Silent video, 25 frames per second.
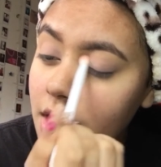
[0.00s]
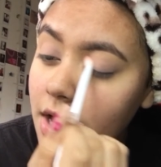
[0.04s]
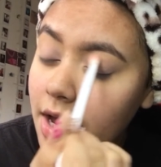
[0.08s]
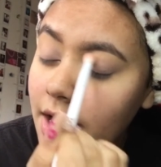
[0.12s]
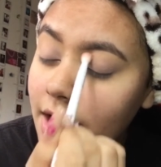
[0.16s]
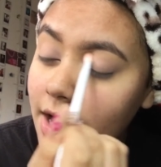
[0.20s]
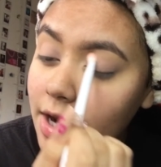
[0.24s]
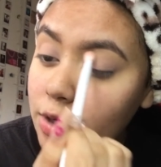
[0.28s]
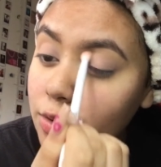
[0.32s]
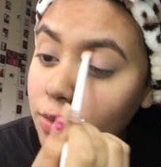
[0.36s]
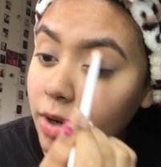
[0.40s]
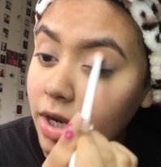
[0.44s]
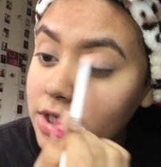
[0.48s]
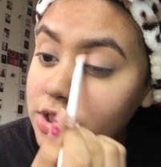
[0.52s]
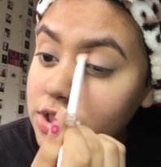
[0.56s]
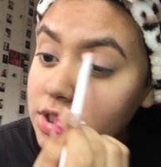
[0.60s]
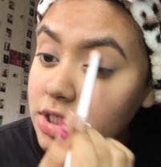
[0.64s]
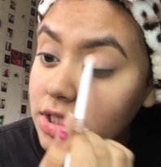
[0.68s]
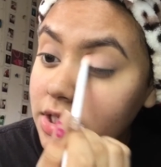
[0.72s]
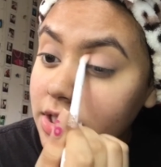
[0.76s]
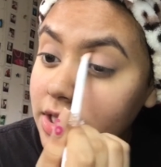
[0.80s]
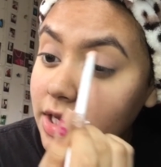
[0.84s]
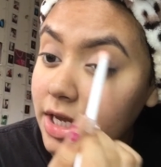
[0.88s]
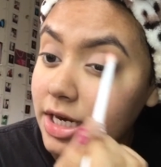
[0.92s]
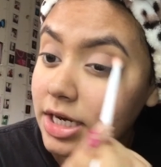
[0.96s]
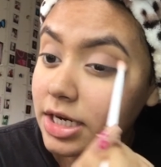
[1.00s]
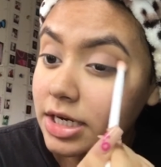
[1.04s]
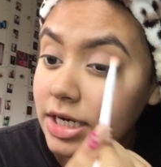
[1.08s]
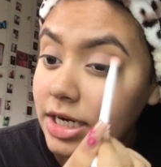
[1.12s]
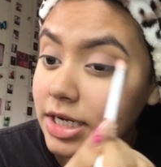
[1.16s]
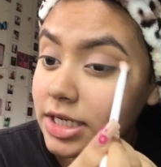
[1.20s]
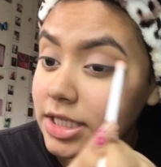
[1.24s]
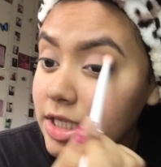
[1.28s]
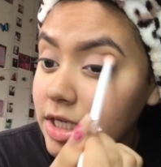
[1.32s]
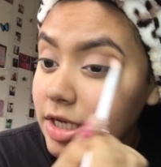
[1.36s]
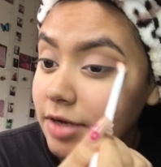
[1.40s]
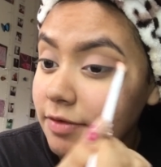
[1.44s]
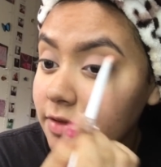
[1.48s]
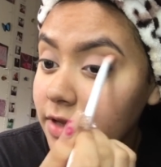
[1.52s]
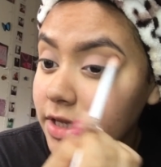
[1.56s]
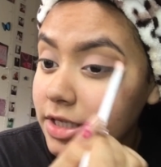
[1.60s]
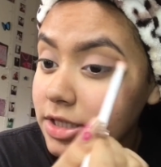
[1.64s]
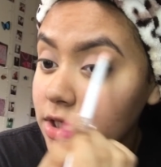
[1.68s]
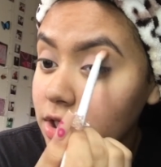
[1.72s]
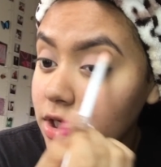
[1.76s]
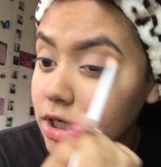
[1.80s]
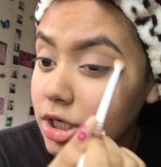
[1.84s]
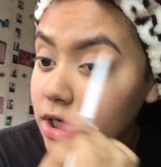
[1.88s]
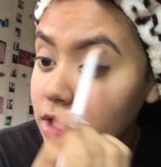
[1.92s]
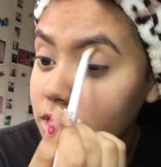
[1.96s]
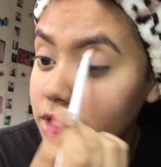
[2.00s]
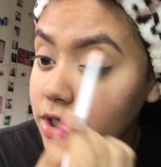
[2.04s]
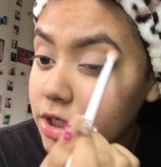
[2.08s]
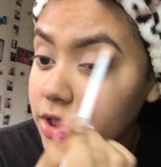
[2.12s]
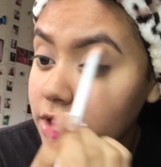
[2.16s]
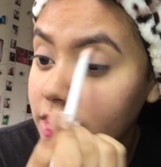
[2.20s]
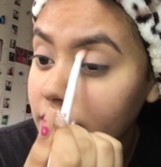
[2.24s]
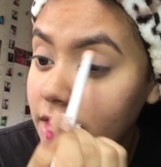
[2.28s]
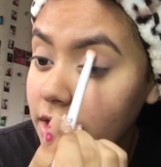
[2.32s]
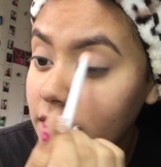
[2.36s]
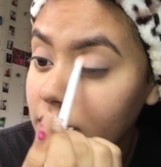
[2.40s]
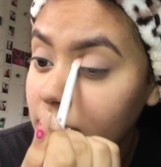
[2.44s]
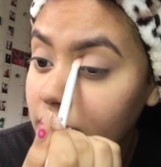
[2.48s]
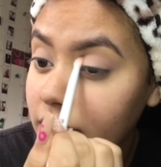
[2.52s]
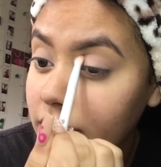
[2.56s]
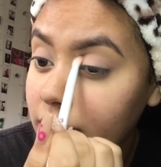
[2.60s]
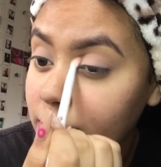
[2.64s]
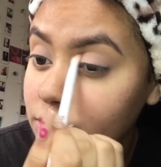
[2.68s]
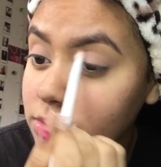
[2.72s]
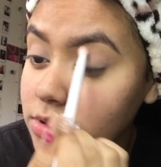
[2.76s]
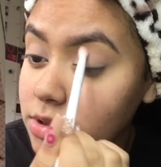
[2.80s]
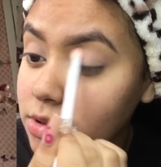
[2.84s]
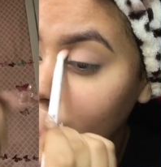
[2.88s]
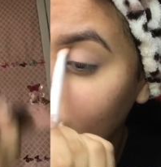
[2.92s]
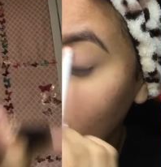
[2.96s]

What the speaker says: and you actually get an idea of like the color that I was going for.